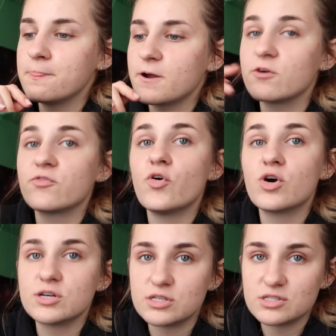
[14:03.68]
are
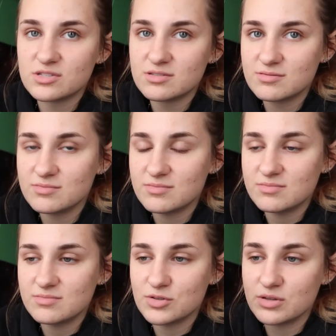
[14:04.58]
foreigners.
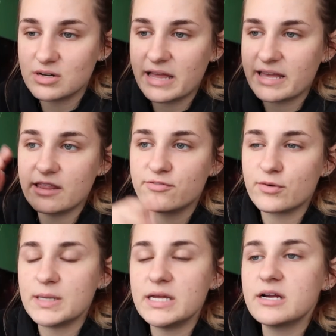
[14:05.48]
So they're like either
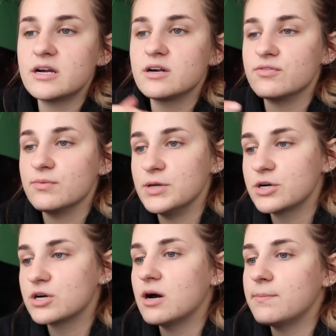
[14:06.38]
from here or from
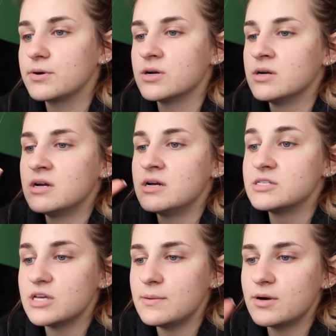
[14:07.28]
Europe or
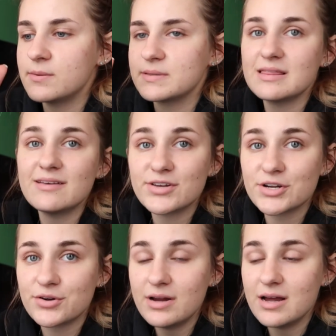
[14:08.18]
somewhere, but they live in
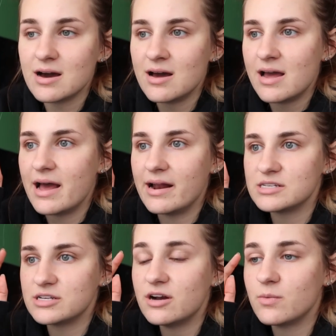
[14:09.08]
Korea. And I
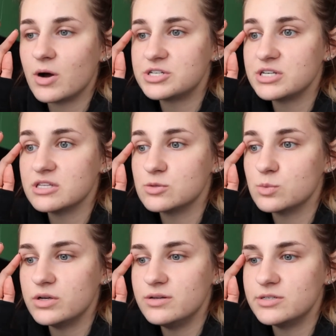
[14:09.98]
started watching this
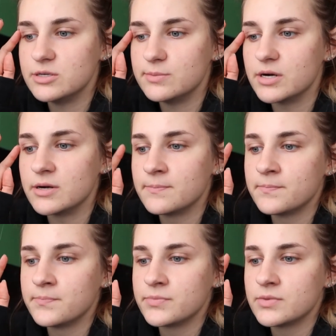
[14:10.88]
one YouTuber,
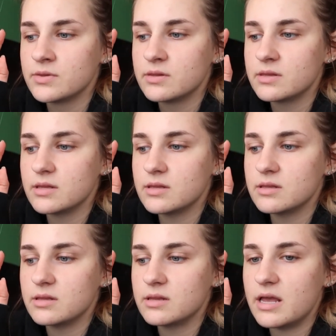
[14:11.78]

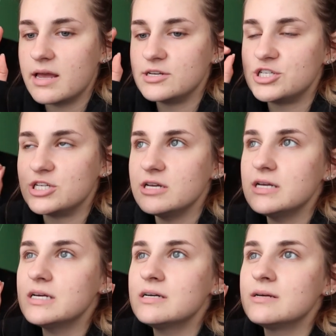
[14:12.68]
and
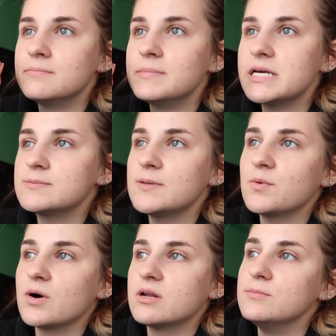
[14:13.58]
she makes me
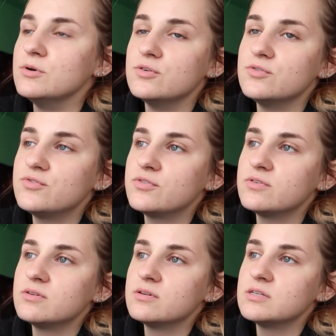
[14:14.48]
want to move
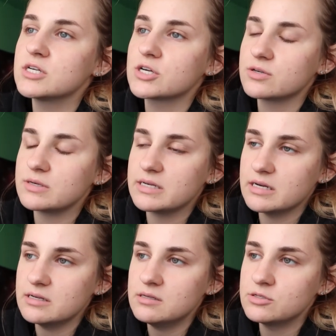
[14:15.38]
to
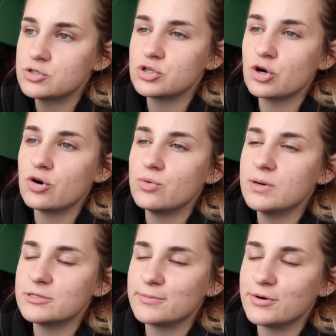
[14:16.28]
Korea so
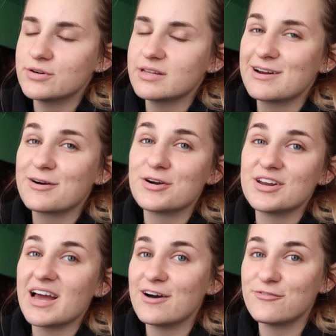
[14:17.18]
much more than I
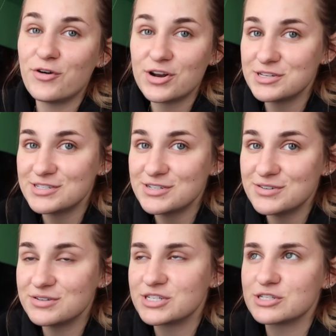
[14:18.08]
already have wanted to,
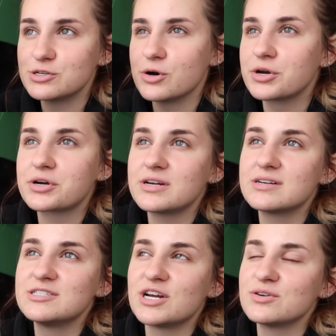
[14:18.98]
or just go to Korea
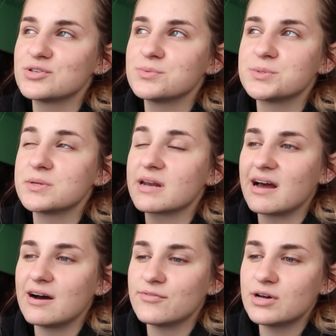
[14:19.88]
in general so much more than I
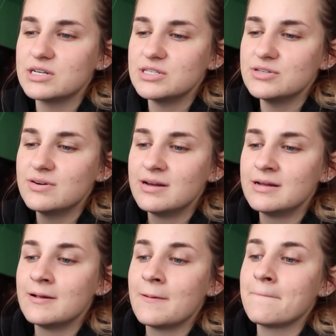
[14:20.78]
have wanted to.
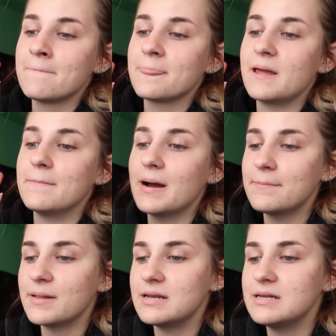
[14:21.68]
And my
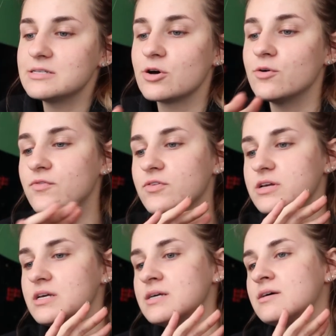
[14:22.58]
plan is
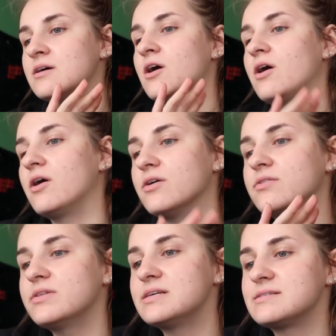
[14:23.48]
hopefully all
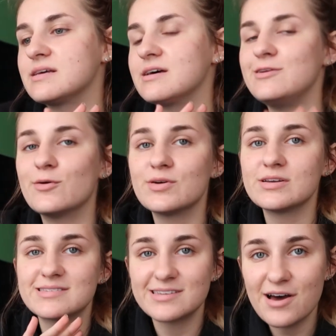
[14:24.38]
this
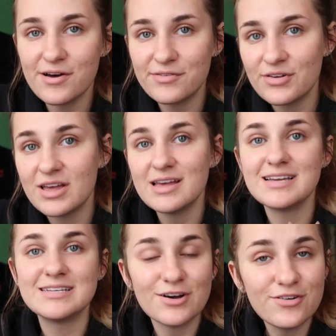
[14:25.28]
annoying stuff
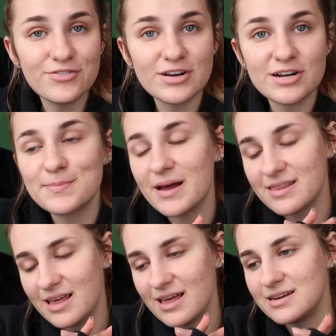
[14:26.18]
is over by
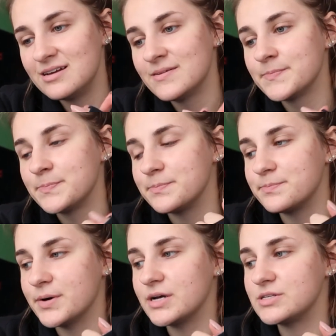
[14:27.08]
then,
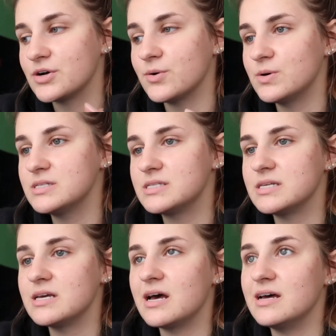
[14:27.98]
but towards
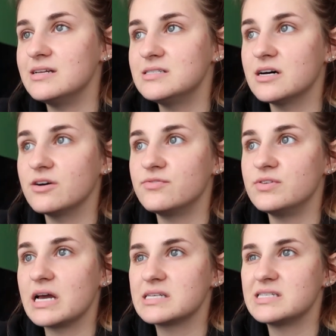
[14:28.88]
the end of
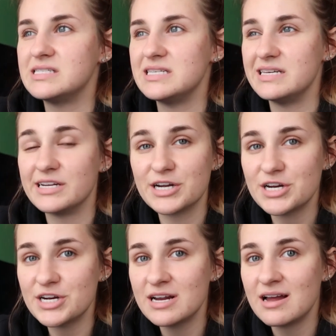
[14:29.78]
next
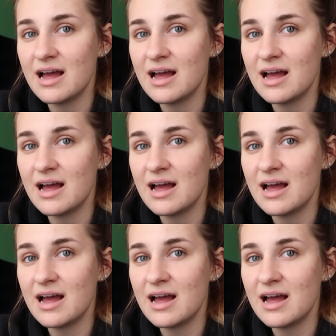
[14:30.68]
year,